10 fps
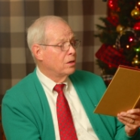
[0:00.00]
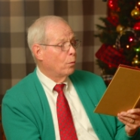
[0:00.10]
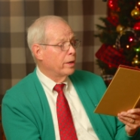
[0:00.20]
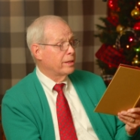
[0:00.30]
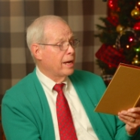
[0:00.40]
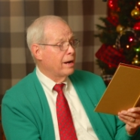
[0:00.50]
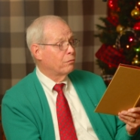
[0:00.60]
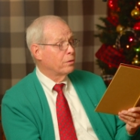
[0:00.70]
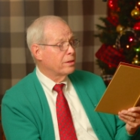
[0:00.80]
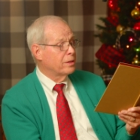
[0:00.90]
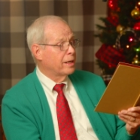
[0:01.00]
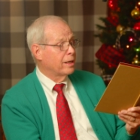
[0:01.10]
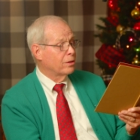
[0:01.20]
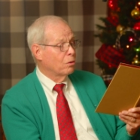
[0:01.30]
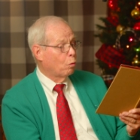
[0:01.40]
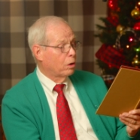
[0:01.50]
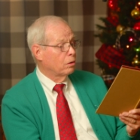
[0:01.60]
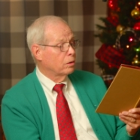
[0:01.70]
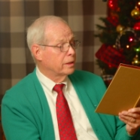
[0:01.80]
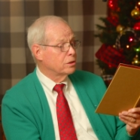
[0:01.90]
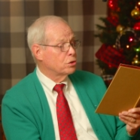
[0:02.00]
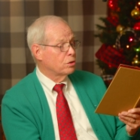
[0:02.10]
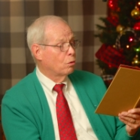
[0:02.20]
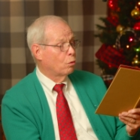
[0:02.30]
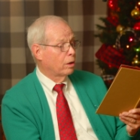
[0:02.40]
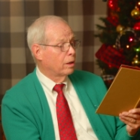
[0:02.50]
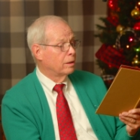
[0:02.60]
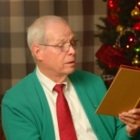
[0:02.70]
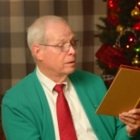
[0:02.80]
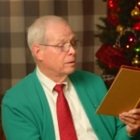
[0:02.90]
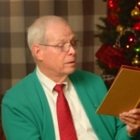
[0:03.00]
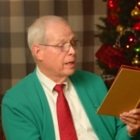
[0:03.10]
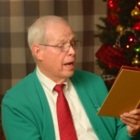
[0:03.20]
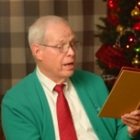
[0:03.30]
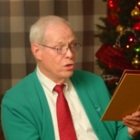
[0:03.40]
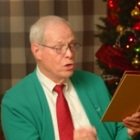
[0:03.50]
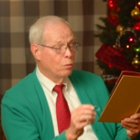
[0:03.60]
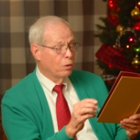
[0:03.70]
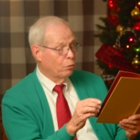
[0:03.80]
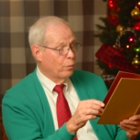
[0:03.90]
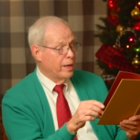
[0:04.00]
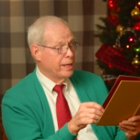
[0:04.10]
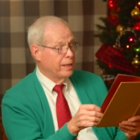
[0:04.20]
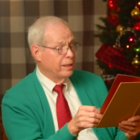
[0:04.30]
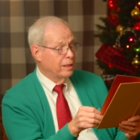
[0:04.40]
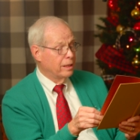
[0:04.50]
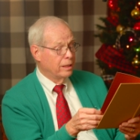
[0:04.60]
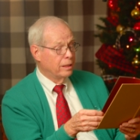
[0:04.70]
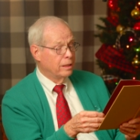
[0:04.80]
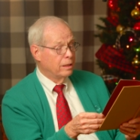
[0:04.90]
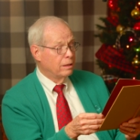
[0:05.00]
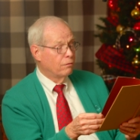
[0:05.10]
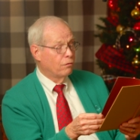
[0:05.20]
with everything the world can store, and you will reign